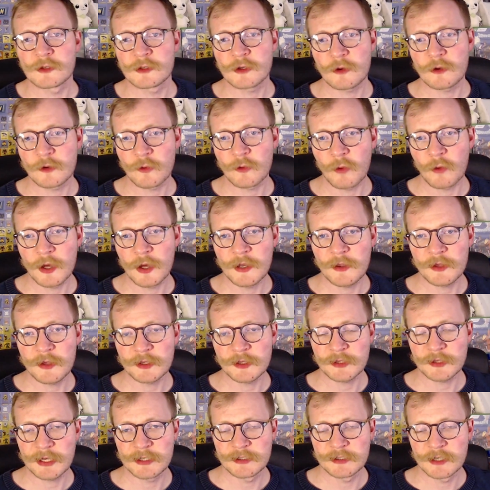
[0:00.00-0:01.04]
the one thing
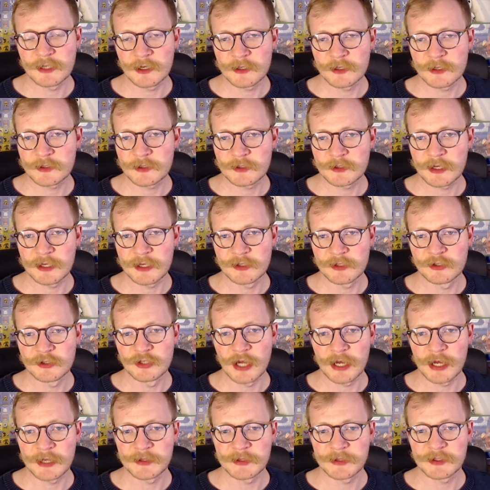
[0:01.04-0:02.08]
that does set
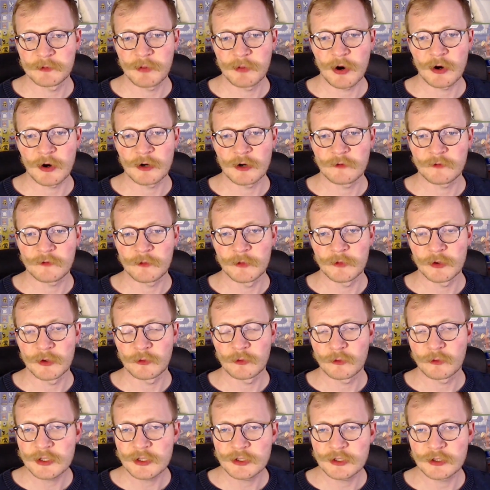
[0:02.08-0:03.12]
Giants apart from the
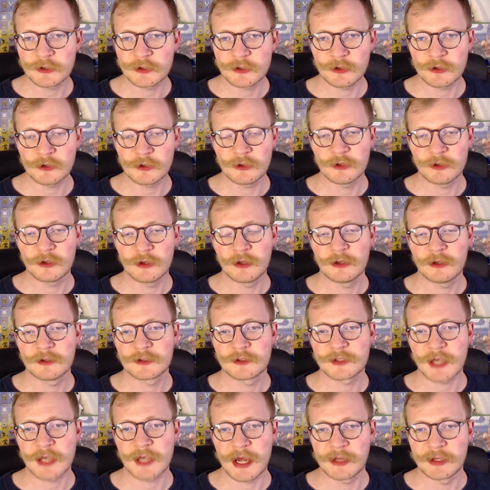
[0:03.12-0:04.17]
original
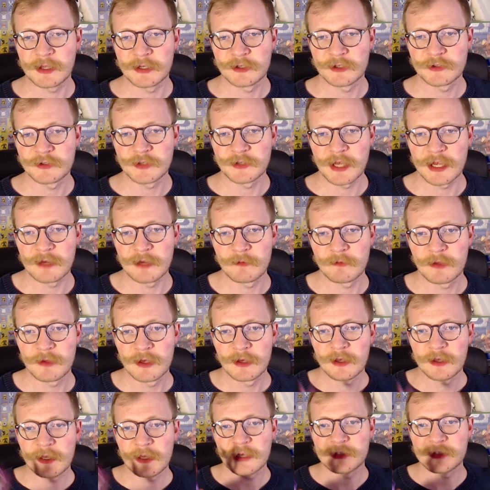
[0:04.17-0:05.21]
Skylanders game
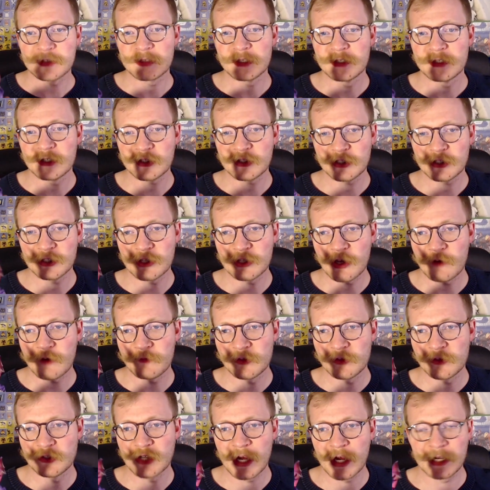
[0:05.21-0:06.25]
is the addition of
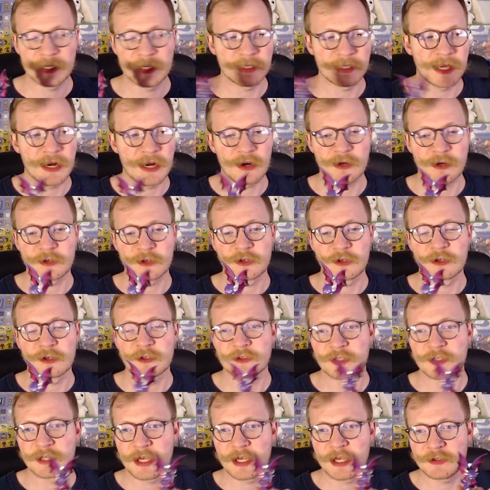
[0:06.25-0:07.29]
the giant characters.
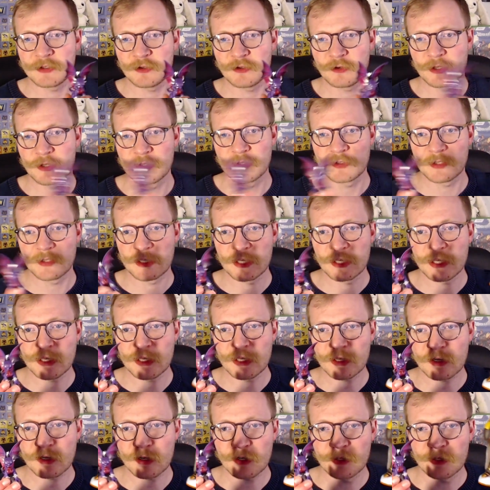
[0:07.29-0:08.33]
And as you can see
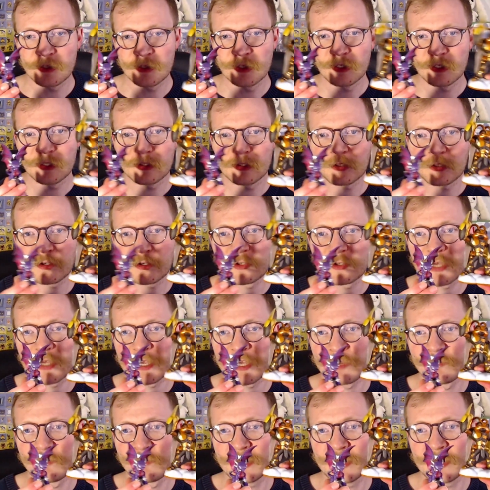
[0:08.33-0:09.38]
here, there's
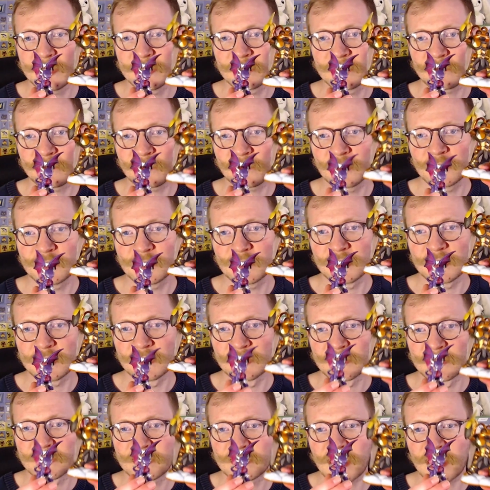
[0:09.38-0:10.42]
a big difference in the
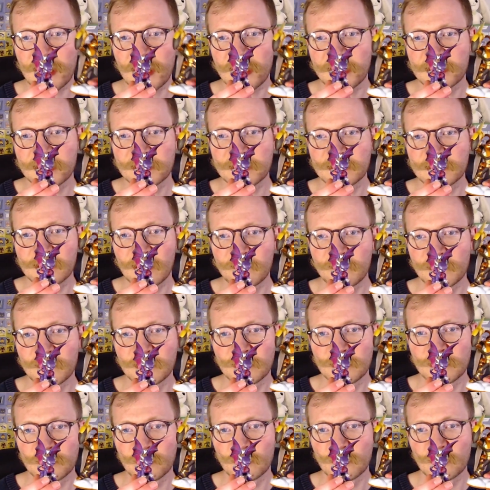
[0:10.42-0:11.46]
size of the
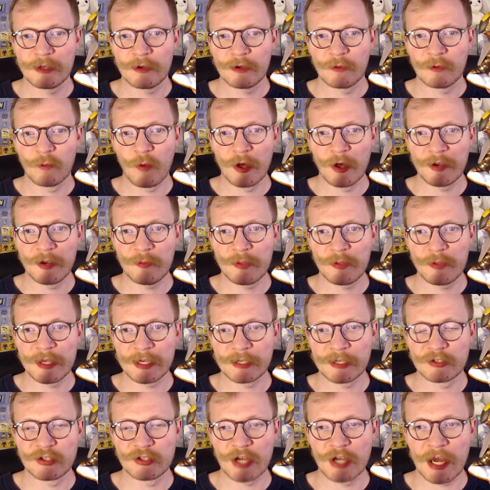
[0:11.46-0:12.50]
two, one being a
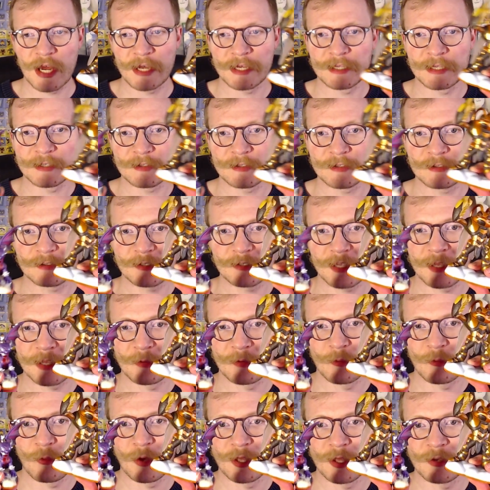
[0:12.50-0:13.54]
giant
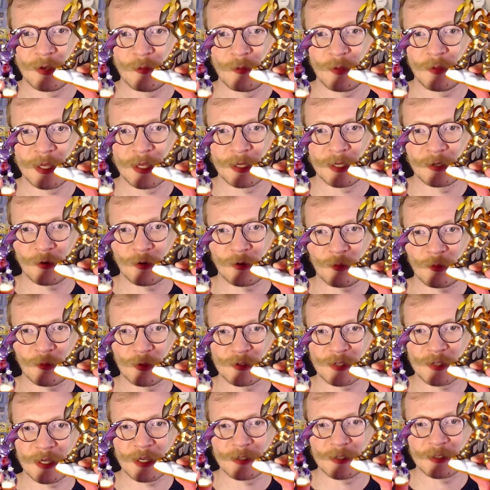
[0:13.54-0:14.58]
and one being a normal
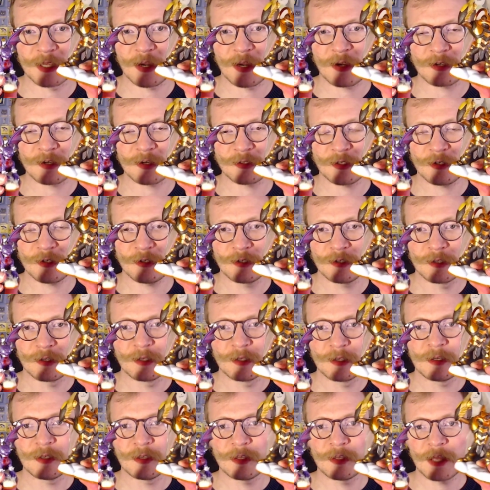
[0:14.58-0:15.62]
size character.
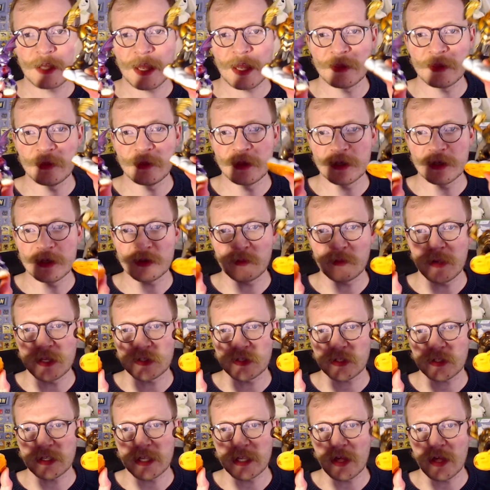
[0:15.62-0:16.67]
And this
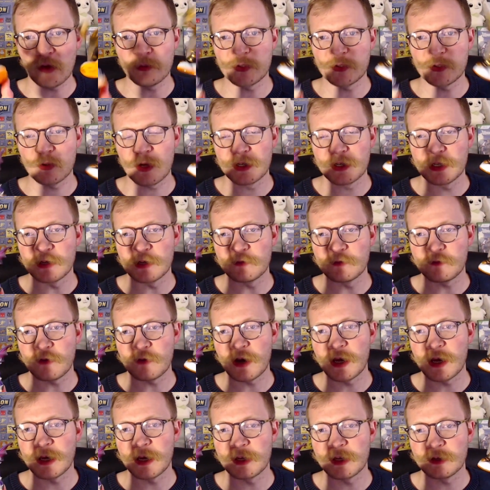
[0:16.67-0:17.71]
basically helps you
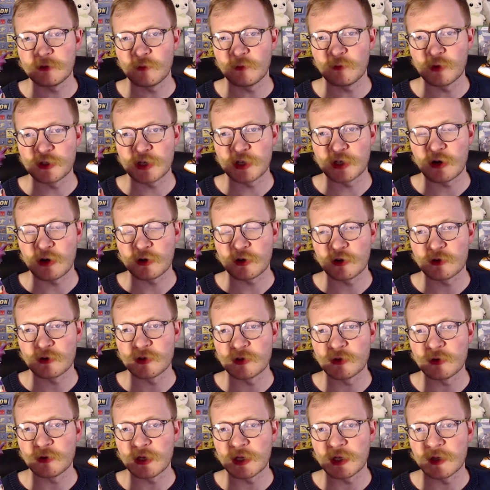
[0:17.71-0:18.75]
identify which characters
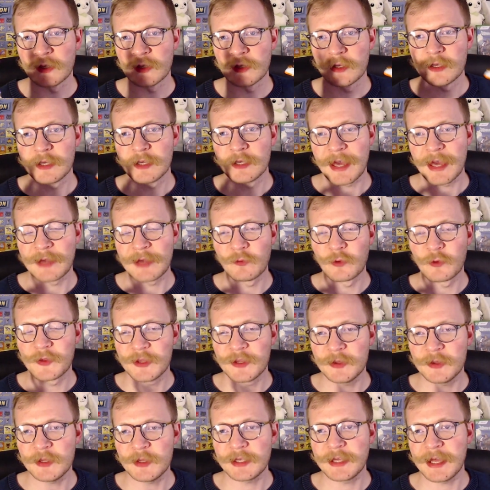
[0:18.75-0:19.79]
you need. And
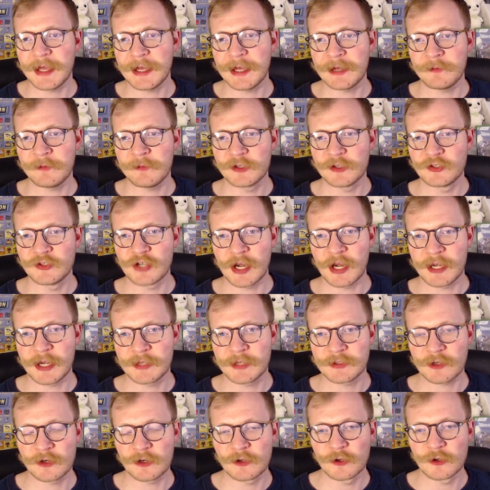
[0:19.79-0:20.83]
within the game, the
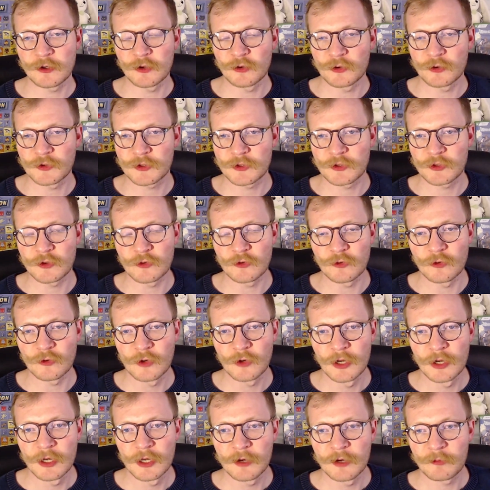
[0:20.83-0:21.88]
giants are used to
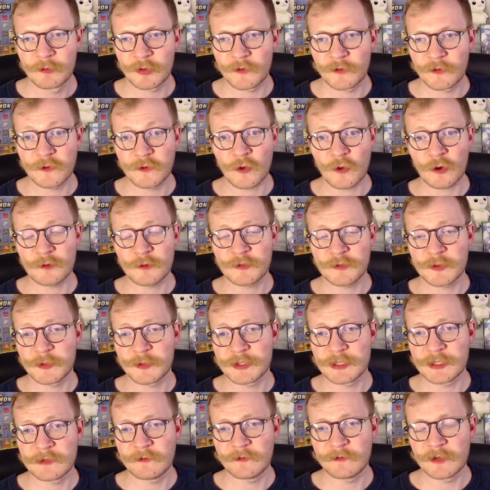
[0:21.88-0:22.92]
perform
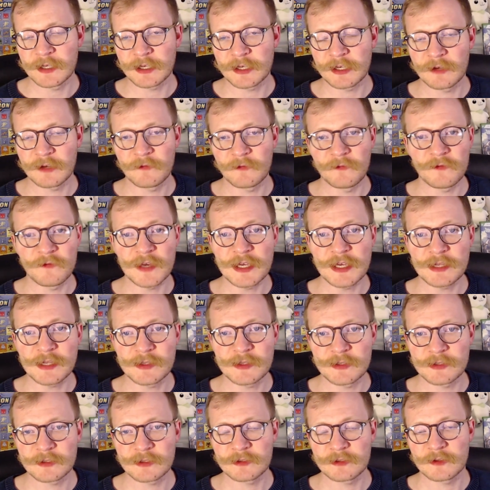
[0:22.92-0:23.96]
specific
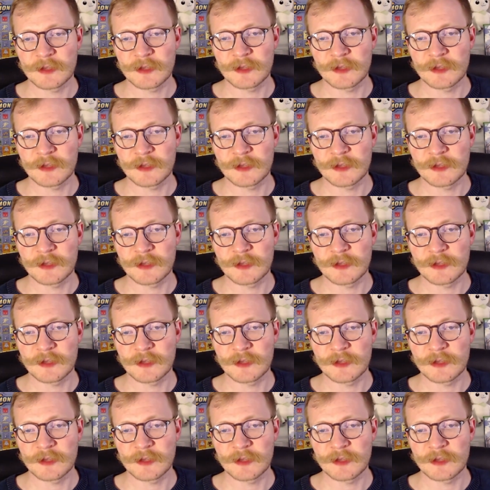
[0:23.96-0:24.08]
feats that